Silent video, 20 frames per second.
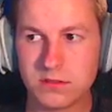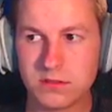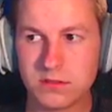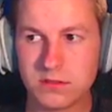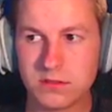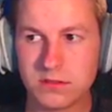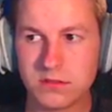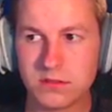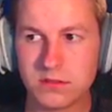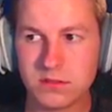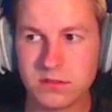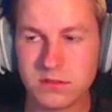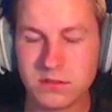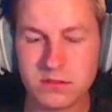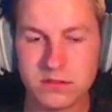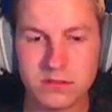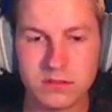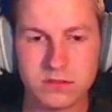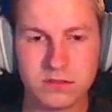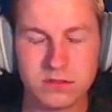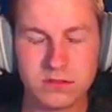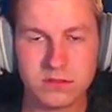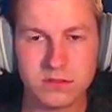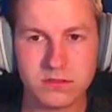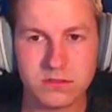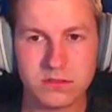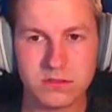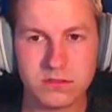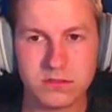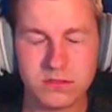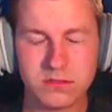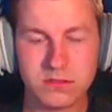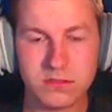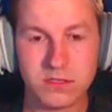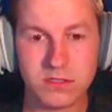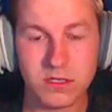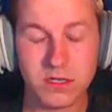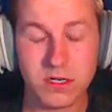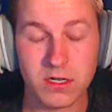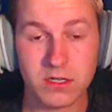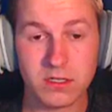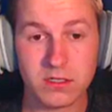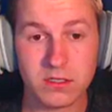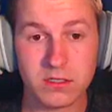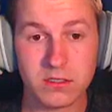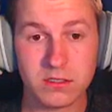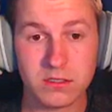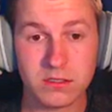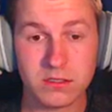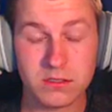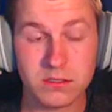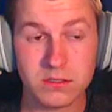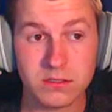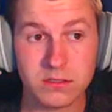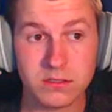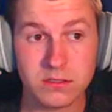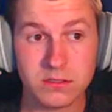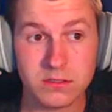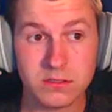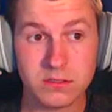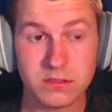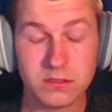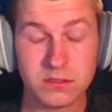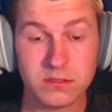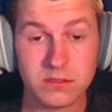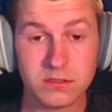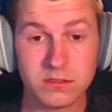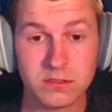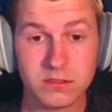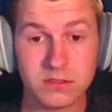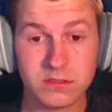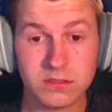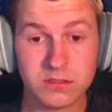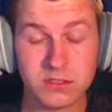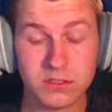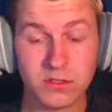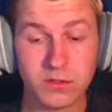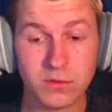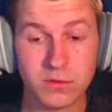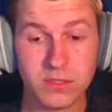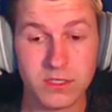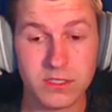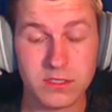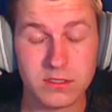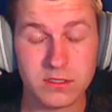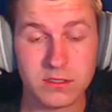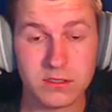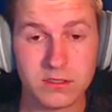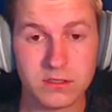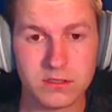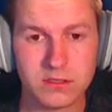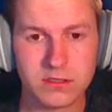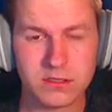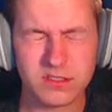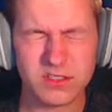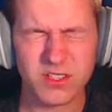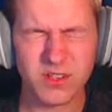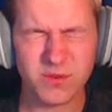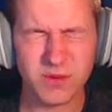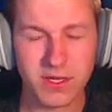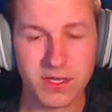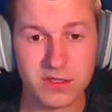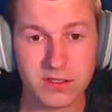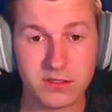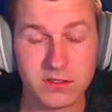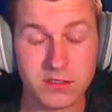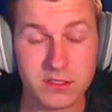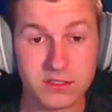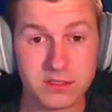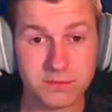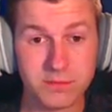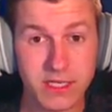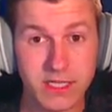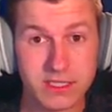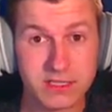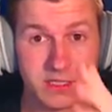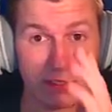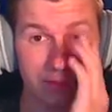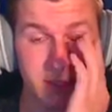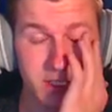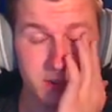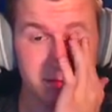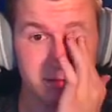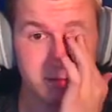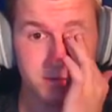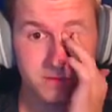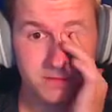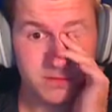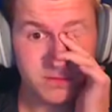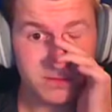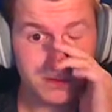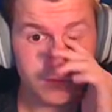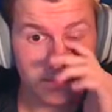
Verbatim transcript: I'm gonna stand your head, Brock. All right. For two There's stories. No way. There's no way they'll expect it, man. Yeah.